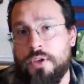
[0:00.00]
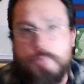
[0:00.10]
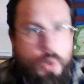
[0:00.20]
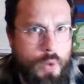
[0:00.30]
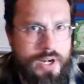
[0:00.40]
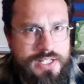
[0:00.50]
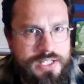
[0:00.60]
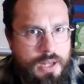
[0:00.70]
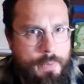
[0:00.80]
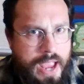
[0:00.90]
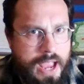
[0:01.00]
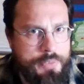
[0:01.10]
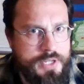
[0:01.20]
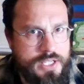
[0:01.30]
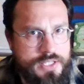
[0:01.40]
But what ended up
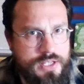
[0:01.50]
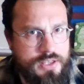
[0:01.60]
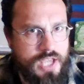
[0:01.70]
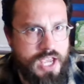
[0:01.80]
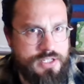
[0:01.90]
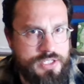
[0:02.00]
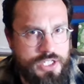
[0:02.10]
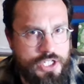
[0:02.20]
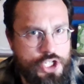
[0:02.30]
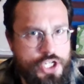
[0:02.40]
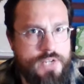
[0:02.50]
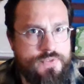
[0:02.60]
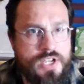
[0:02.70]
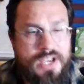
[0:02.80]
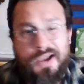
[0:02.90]
happening is that the Kansas City
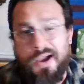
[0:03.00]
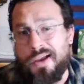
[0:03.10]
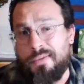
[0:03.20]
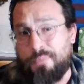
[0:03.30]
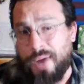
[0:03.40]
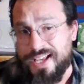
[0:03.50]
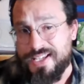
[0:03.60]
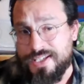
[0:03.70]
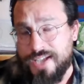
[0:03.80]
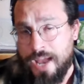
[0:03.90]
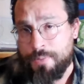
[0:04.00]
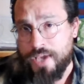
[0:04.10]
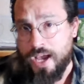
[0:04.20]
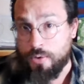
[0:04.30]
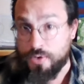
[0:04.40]
Chiefs by snap
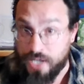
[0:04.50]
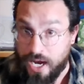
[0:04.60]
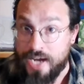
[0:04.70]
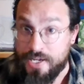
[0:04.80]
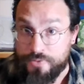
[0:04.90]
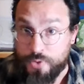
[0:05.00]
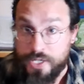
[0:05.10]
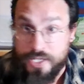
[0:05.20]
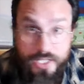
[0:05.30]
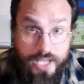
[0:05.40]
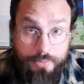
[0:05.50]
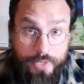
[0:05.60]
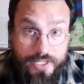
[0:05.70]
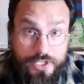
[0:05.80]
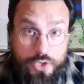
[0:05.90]
count, kind of treated the game
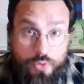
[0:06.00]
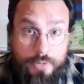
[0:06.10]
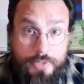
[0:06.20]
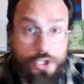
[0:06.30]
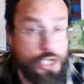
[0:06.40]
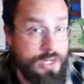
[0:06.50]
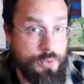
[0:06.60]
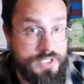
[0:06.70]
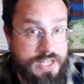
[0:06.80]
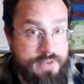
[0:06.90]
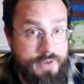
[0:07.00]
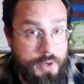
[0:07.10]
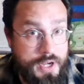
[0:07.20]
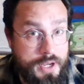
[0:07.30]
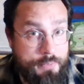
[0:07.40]
like a scrimmage, and it was a
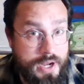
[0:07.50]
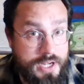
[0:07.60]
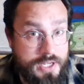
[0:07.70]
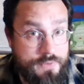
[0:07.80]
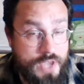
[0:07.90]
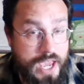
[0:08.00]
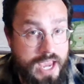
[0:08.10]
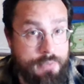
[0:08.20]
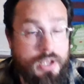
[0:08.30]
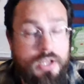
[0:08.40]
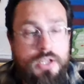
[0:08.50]
very competitive game.